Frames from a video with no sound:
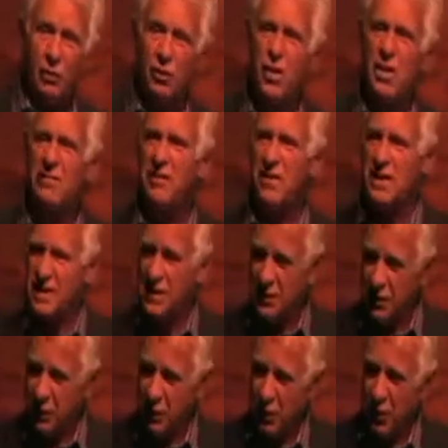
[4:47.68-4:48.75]
revisit
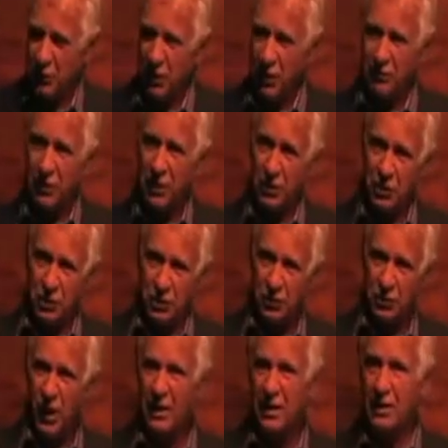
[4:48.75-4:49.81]
the Green Revolution,
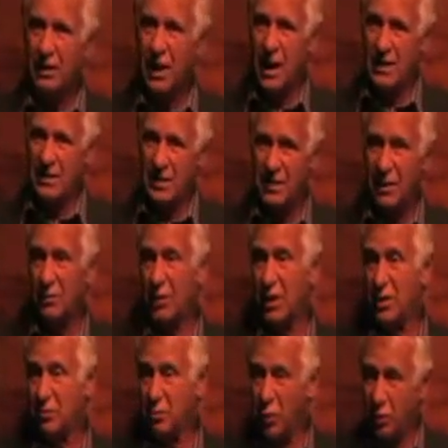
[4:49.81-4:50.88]
recognize that it
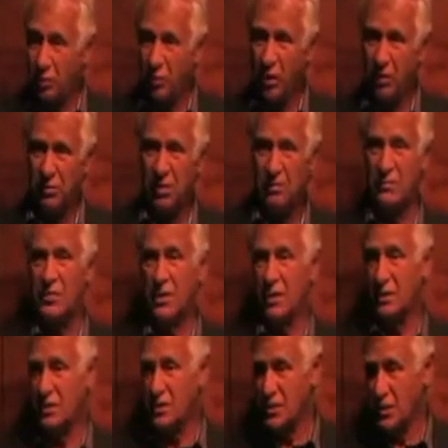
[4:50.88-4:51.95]
created more problems than
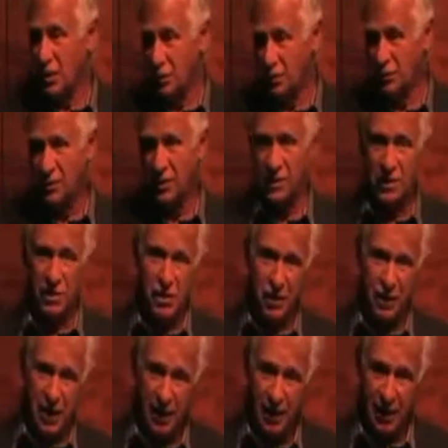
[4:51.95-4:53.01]
it solved, and that
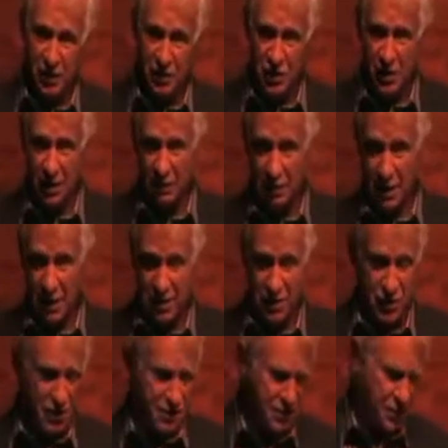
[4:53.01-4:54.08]
genetic engineering is
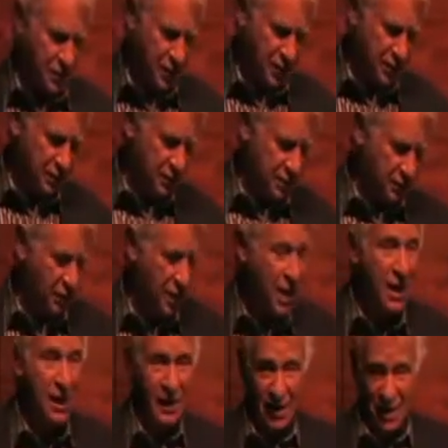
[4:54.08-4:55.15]
just going to
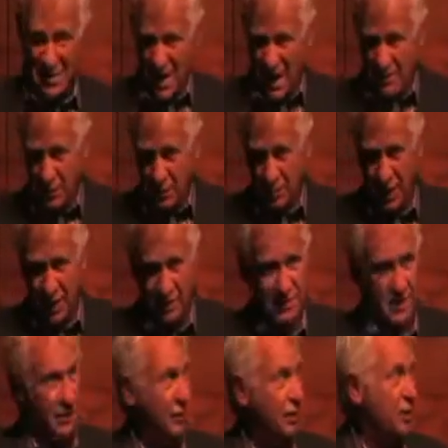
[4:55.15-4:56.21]
exacerbate
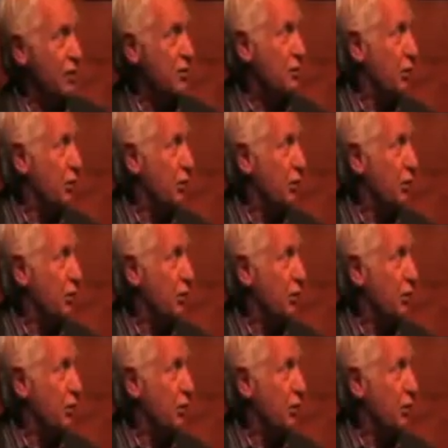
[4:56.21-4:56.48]
some of those